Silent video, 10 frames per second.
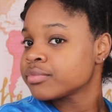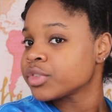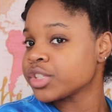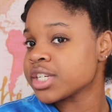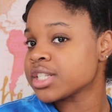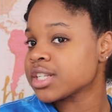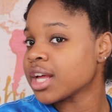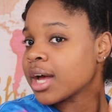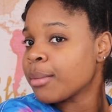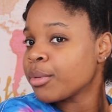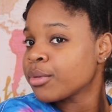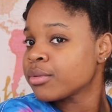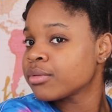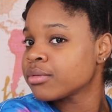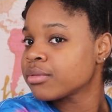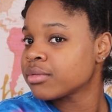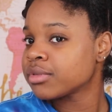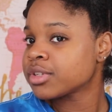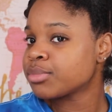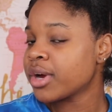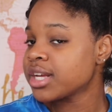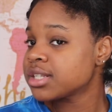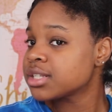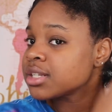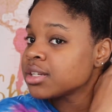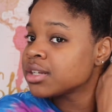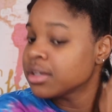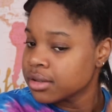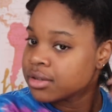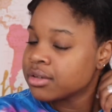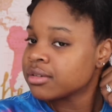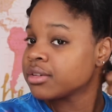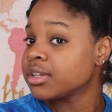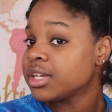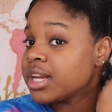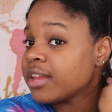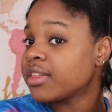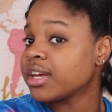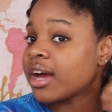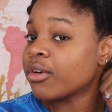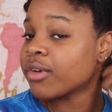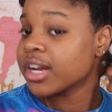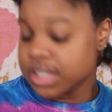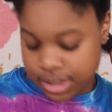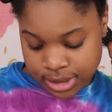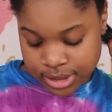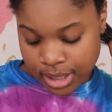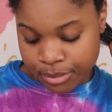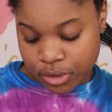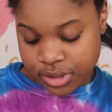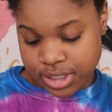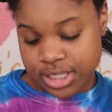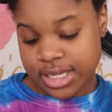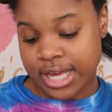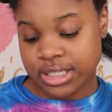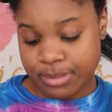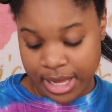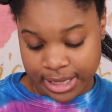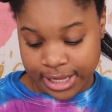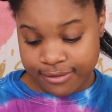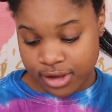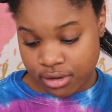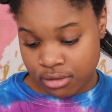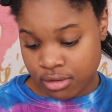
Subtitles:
Just a couple sprays. Nothing outrageous. I'm using this as my leave-in